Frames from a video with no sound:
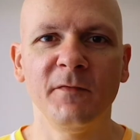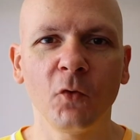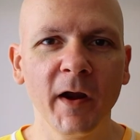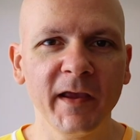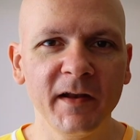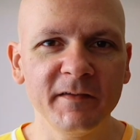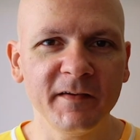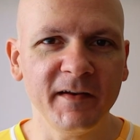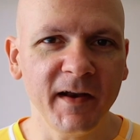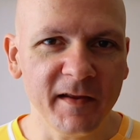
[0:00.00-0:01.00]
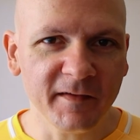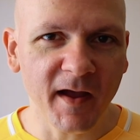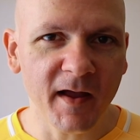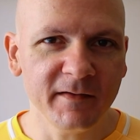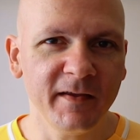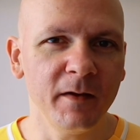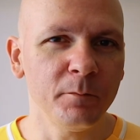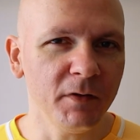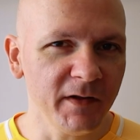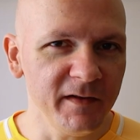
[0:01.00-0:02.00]
Before I get into today's
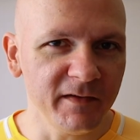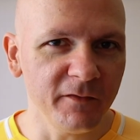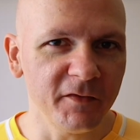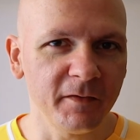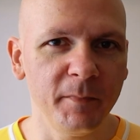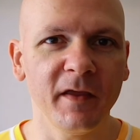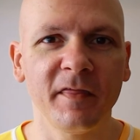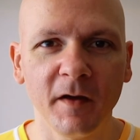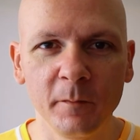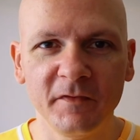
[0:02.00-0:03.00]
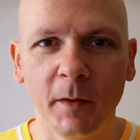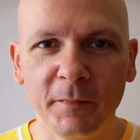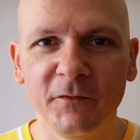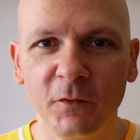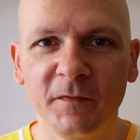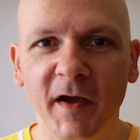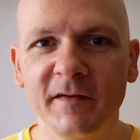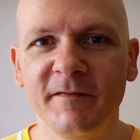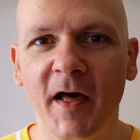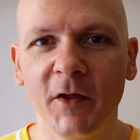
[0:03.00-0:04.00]
content, please give us a big thumbs up if you
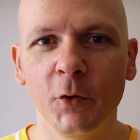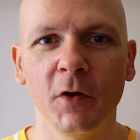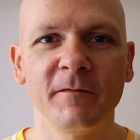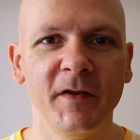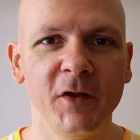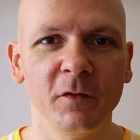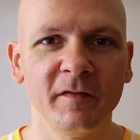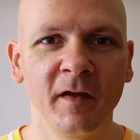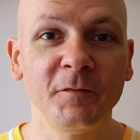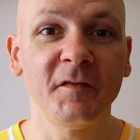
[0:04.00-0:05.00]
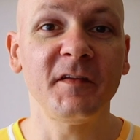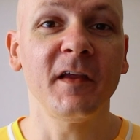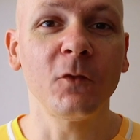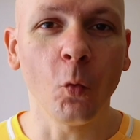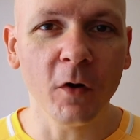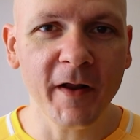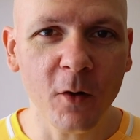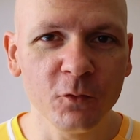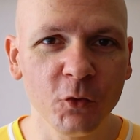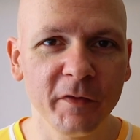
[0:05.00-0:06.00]
find value in our videos. Helps us to get the word
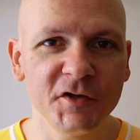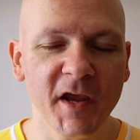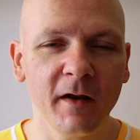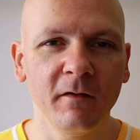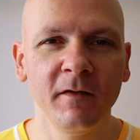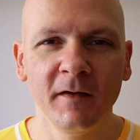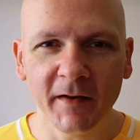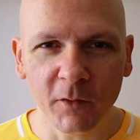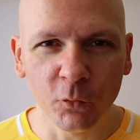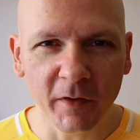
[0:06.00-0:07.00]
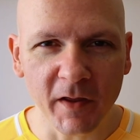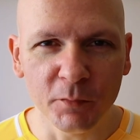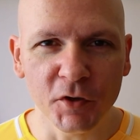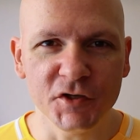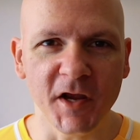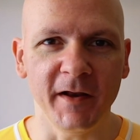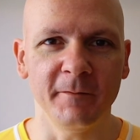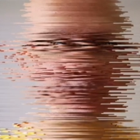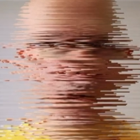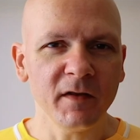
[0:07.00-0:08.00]
out and grow the channel, and I'd really appreciate
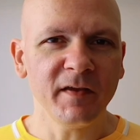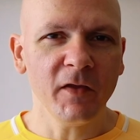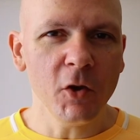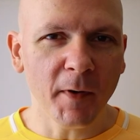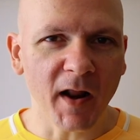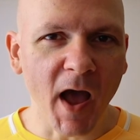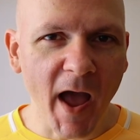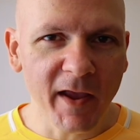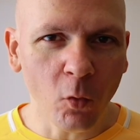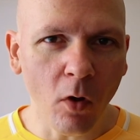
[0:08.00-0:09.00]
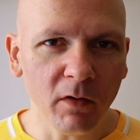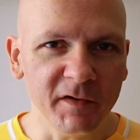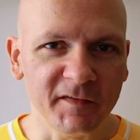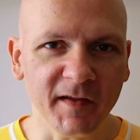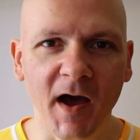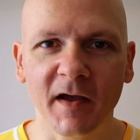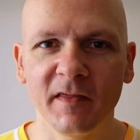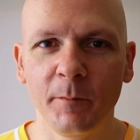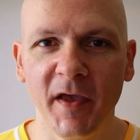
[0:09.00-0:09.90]
it. I wanna tell you about a high quality stock that